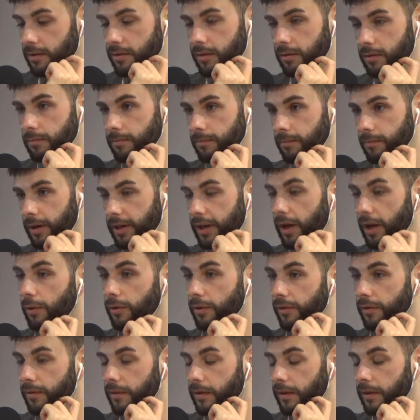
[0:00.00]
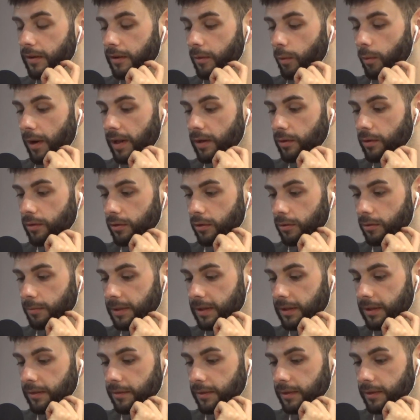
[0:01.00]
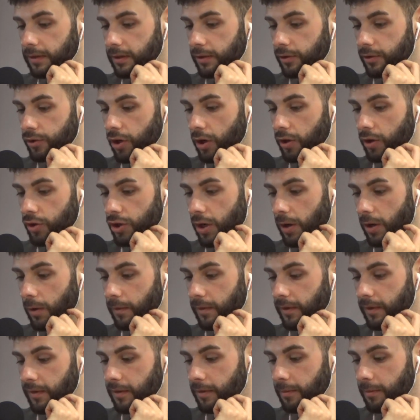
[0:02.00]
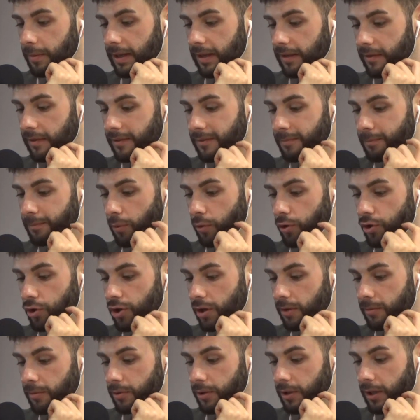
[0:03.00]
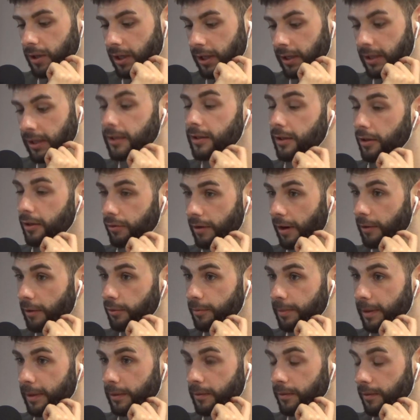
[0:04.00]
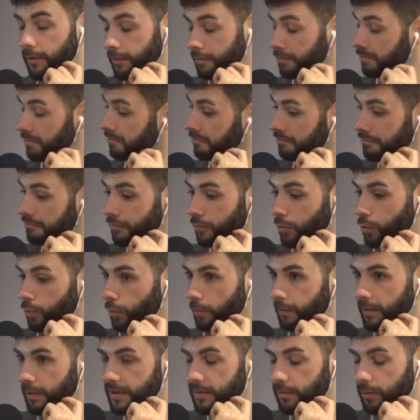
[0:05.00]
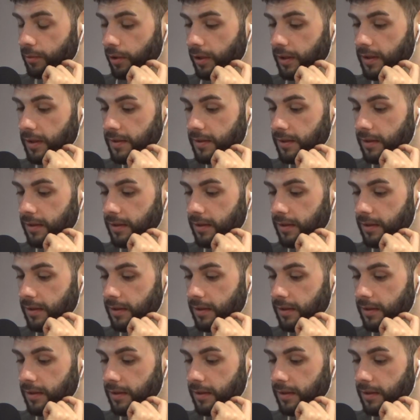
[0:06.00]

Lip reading: So I know the weight cut could be different, and John Jones isn't the biggest puncher, but ground and pound, wouldn't be surprised.